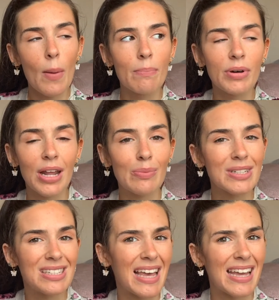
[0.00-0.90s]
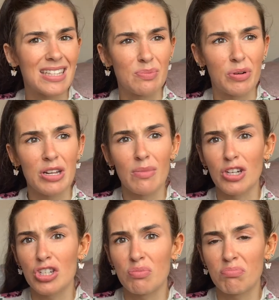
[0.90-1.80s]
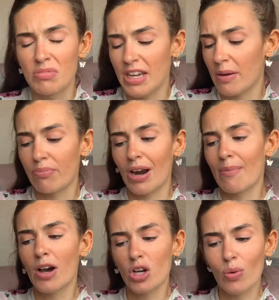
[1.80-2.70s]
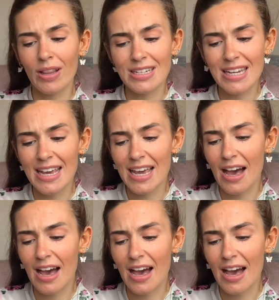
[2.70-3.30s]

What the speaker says: but I would say it's pretty much near Primark quality.